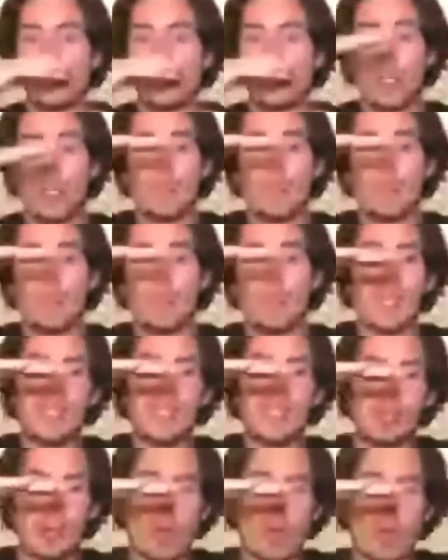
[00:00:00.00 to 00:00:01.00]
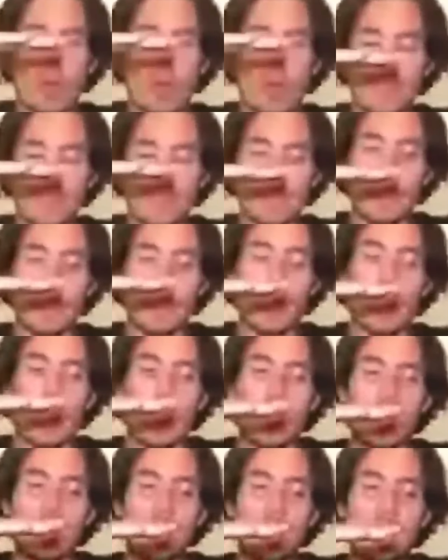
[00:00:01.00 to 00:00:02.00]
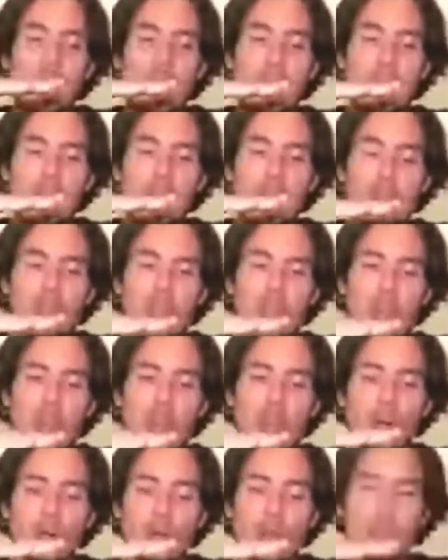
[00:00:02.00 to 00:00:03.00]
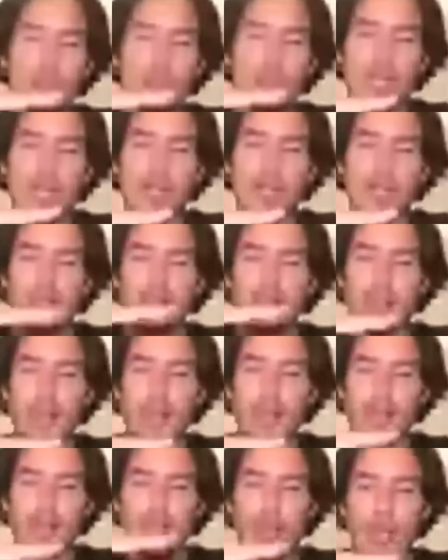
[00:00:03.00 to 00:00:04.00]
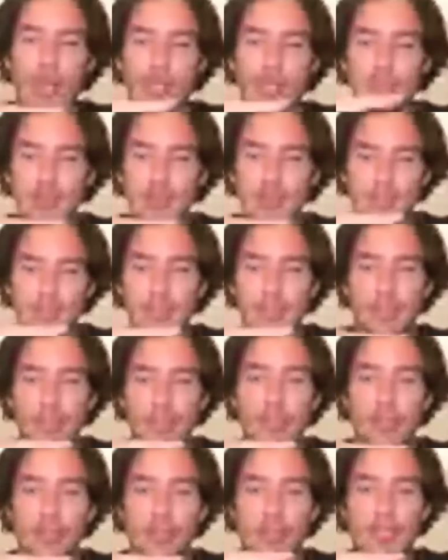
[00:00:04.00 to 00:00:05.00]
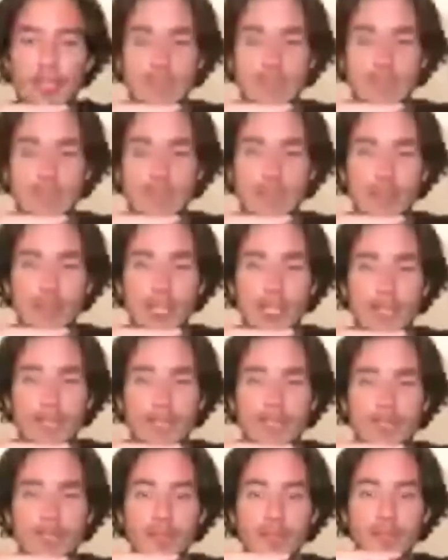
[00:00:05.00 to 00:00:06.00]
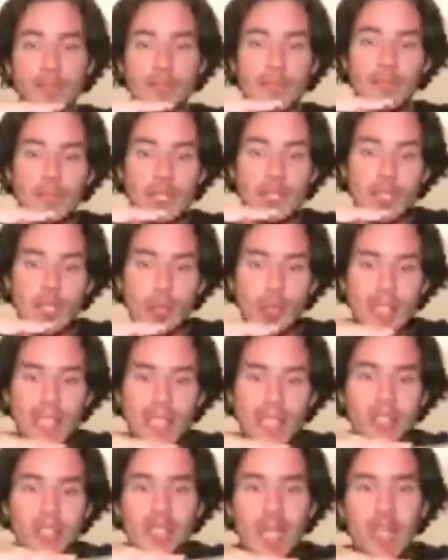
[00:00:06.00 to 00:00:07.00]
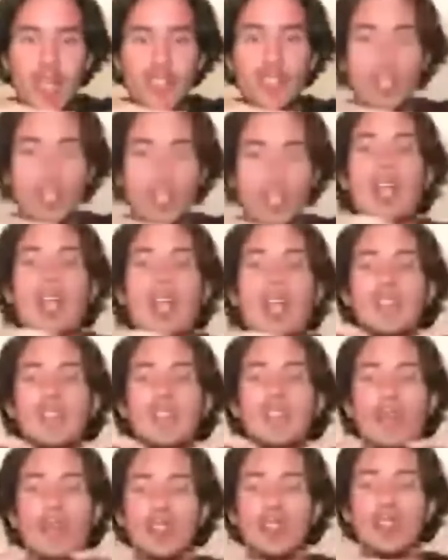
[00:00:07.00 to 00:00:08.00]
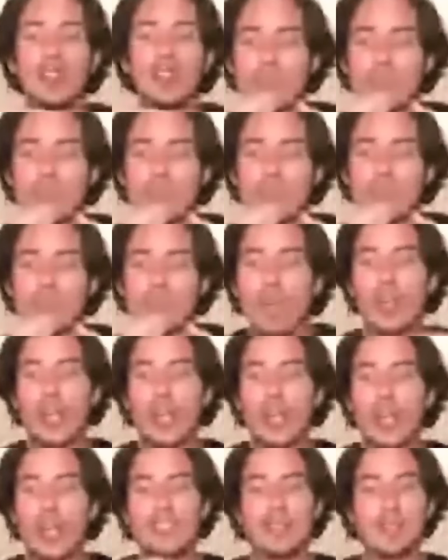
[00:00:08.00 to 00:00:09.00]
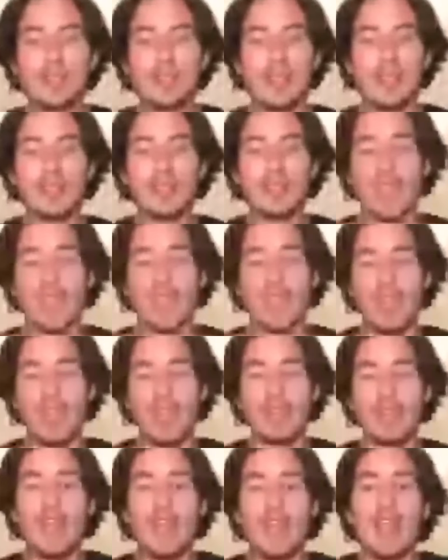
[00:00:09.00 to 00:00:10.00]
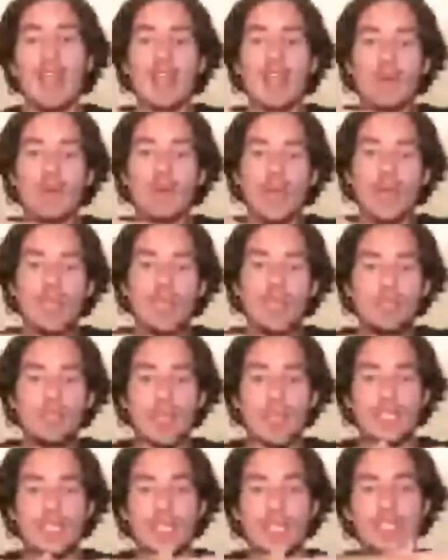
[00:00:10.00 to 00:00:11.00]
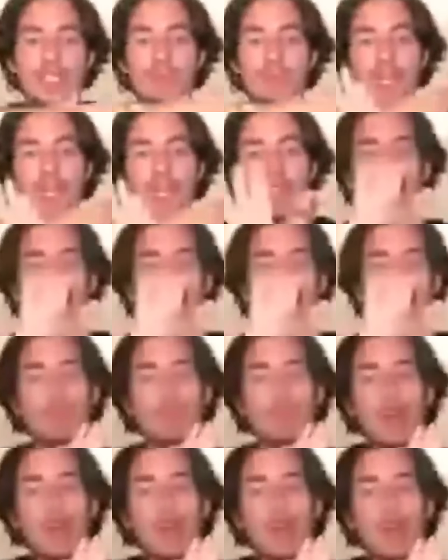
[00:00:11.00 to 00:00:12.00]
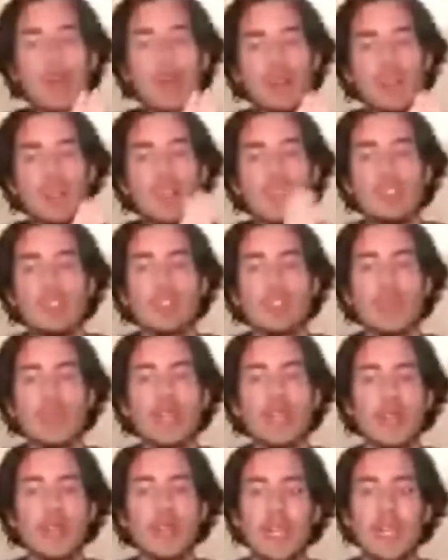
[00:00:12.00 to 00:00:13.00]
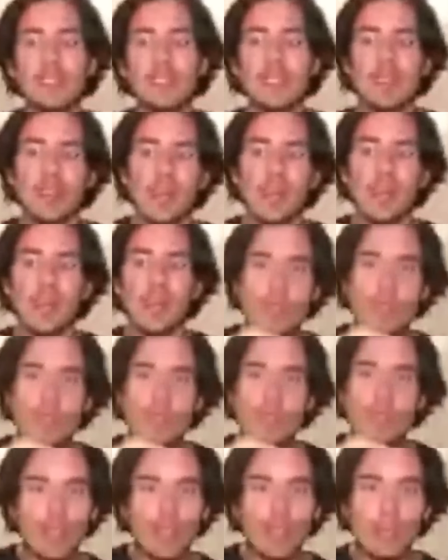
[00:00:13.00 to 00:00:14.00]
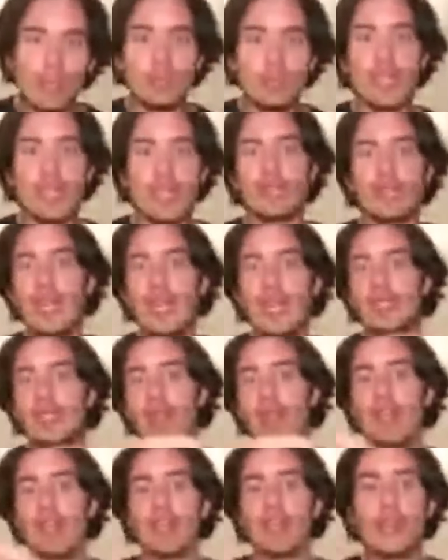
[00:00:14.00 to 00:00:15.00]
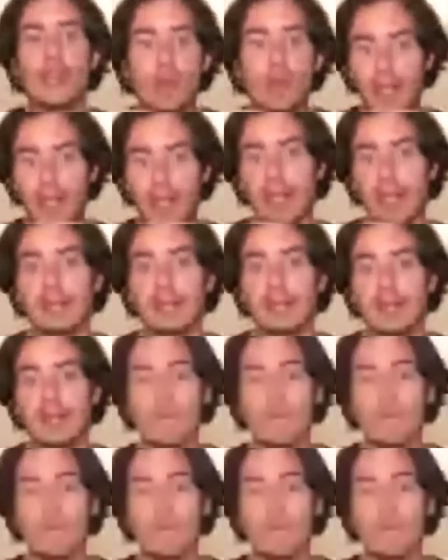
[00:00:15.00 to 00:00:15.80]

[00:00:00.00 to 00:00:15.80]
So it presses the cold and the hot currents, okay? So when they touch, they try to organize themselves again, and the way they do it is by spiral. So they create a tornado, they create a hurricane.